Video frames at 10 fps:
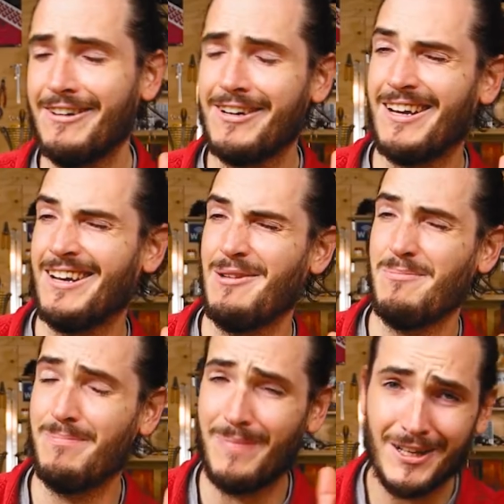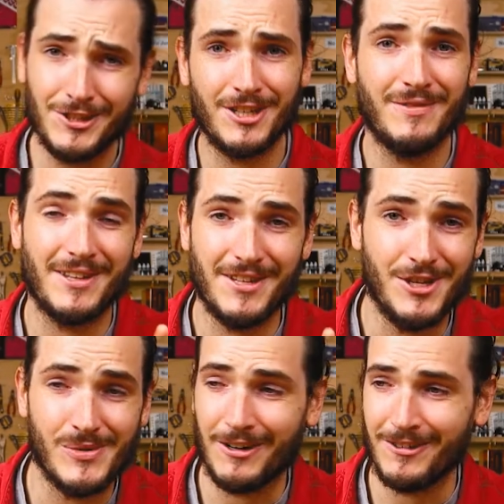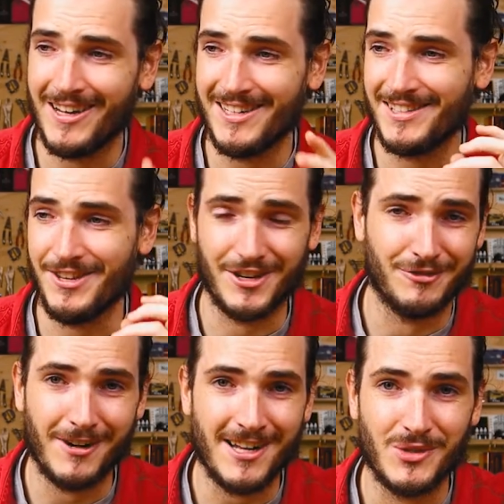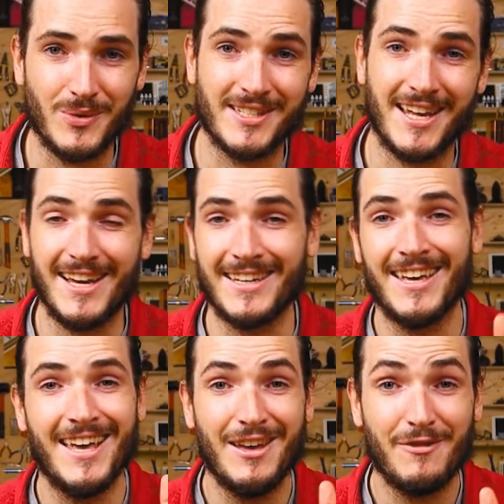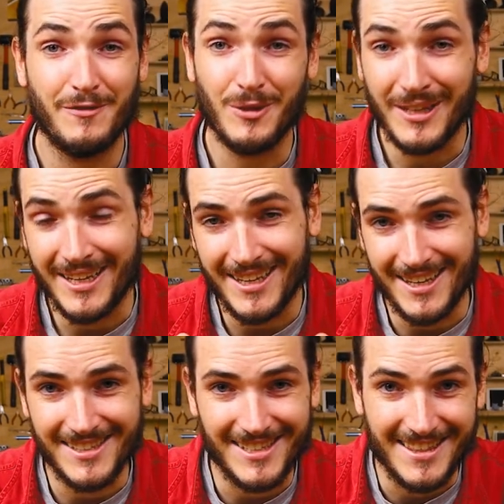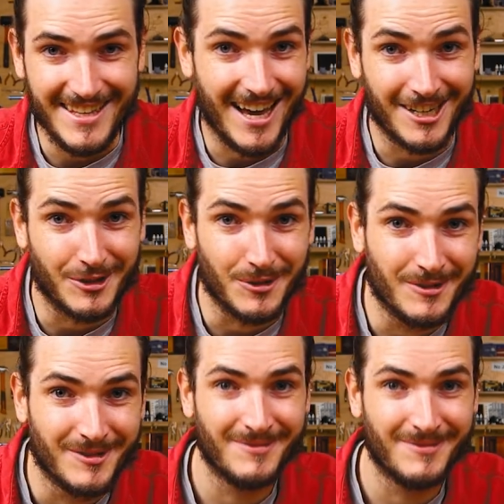There are a bunch of other URIs that you can write to a tag. Full link is in the article.